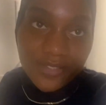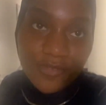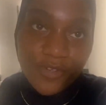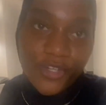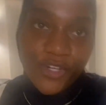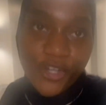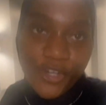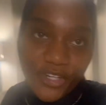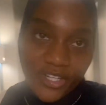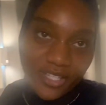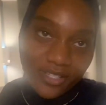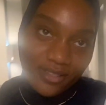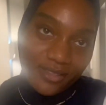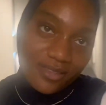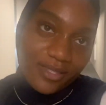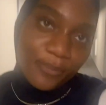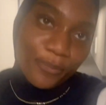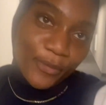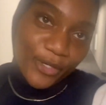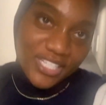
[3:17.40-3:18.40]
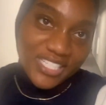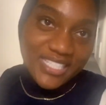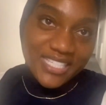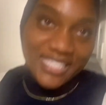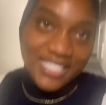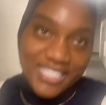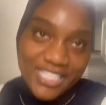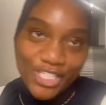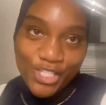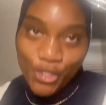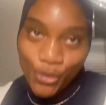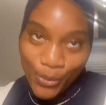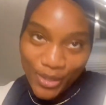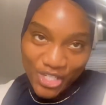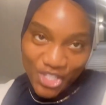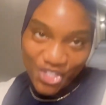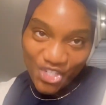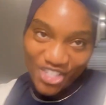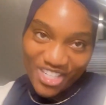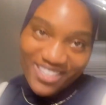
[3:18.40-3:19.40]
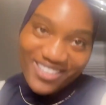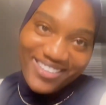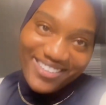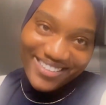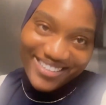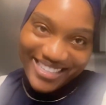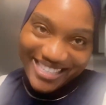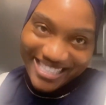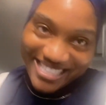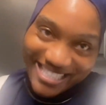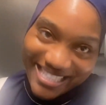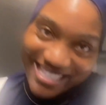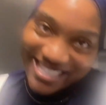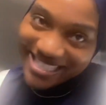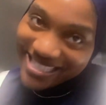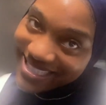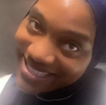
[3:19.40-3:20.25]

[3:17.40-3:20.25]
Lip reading: regarding the braces situation is